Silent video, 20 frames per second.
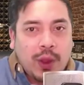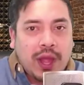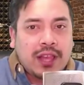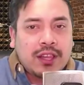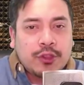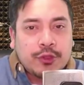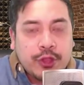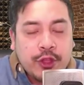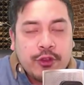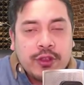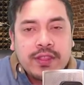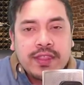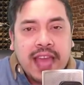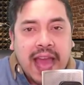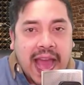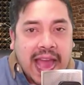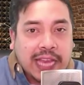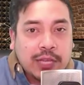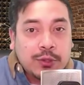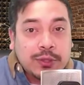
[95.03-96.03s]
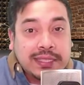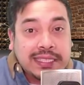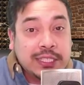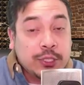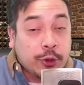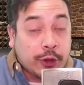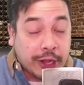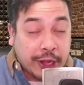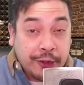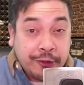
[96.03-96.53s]
Well, they're in the
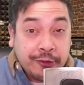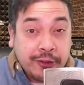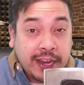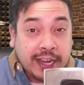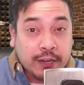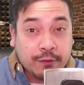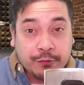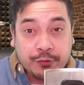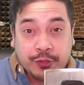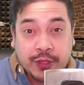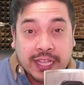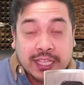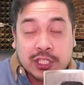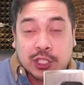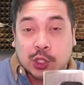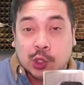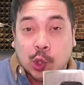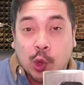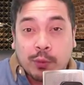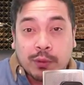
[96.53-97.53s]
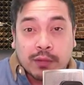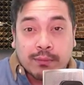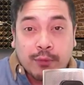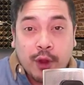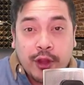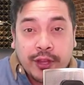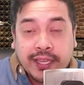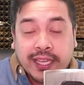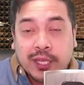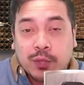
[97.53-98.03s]
IoT or Internet of Things global
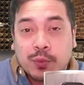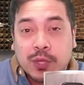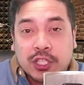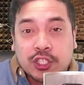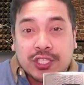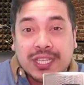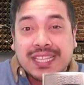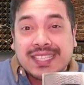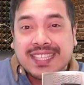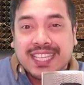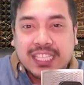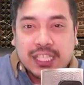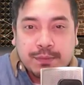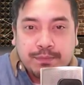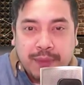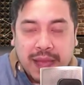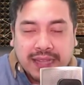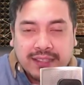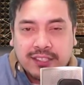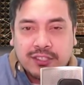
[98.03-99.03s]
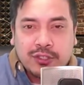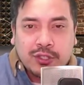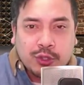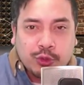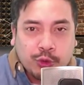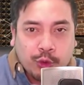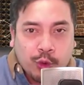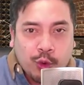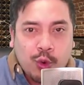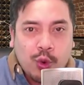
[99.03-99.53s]
market, which is expected to
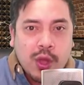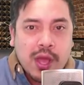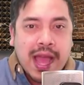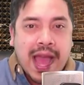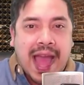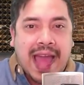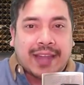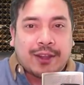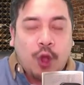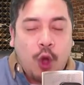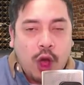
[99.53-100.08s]
grow and